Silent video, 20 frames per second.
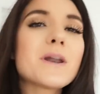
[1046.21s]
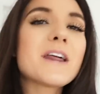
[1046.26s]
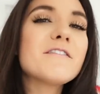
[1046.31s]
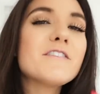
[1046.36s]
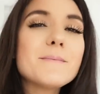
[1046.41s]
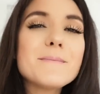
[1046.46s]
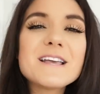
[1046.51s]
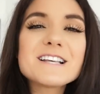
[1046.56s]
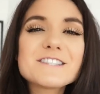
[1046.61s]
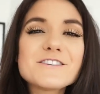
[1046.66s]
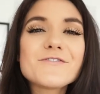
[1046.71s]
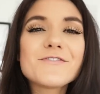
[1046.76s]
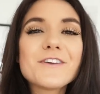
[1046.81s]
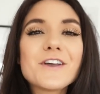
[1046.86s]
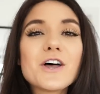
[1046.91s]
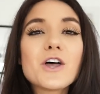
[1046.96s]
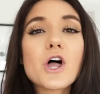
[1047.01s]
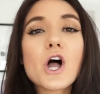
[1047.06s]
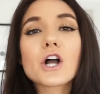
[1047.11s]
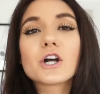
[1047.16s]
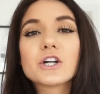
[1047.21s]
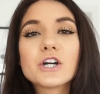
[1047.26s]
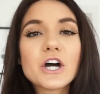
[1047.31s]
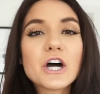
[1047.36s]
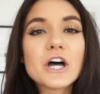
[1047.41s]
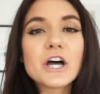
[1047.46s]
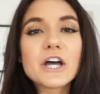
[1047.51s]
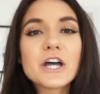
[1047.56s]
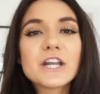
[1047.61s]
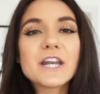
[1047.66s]
whatever makes you feel
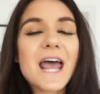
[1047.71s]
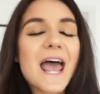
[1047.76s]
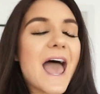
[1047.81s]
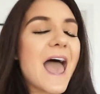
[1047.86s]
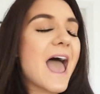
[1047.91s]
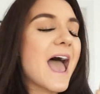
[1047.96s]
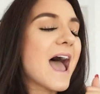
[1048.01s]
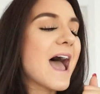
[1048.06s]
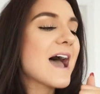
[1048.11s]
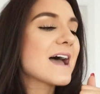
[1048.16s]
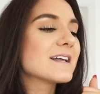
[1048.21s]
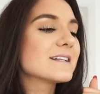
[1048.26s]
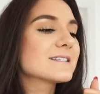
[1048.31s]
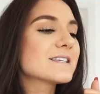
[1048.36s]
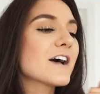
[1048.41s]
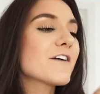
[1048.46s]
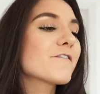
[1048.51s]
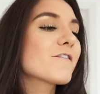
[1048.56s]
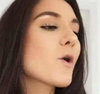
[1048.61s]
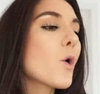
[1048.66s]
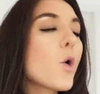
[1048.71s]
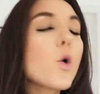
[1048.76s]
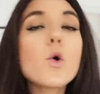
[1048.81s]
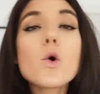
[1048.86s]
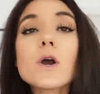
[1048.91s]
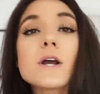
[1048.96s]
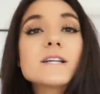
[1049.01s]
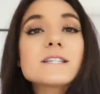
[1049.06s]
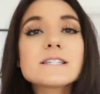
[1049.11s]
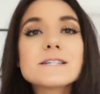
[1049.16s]
good. And of
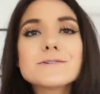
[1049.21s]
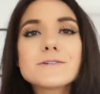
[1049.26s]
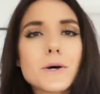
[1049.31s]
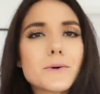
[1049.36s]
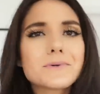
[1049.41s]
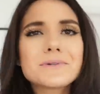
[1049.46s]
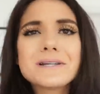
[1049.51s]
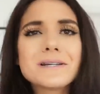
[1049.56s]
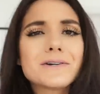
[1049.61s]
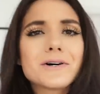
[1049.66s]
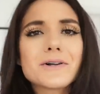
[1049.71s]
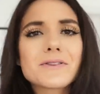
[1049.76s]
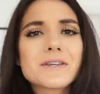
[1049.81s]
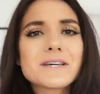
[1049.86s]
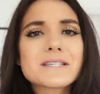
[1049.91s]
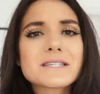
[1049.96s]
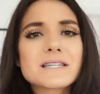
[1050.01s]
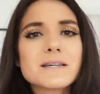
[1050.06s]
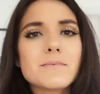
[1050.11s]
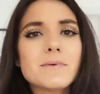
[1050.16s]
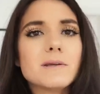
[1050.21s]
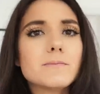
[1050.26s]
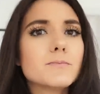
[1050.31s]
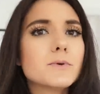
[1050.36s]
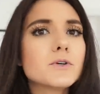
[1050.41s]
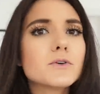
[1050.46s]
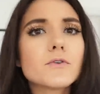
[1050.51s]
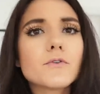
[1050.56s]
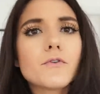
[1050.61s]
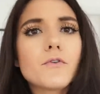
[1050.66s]
course, you don't need all this to be
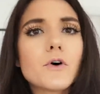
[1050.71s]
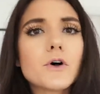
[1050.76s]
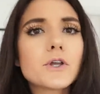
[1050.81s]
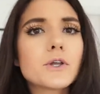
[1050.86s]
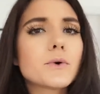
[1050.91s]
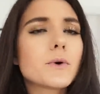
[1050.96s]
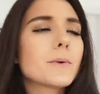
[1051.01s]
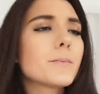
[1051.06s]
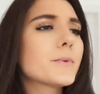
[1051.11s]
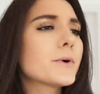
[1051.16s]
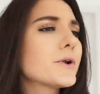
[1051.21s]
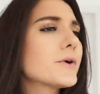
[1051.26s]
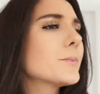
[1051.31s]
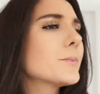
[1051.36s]
beautiful. You're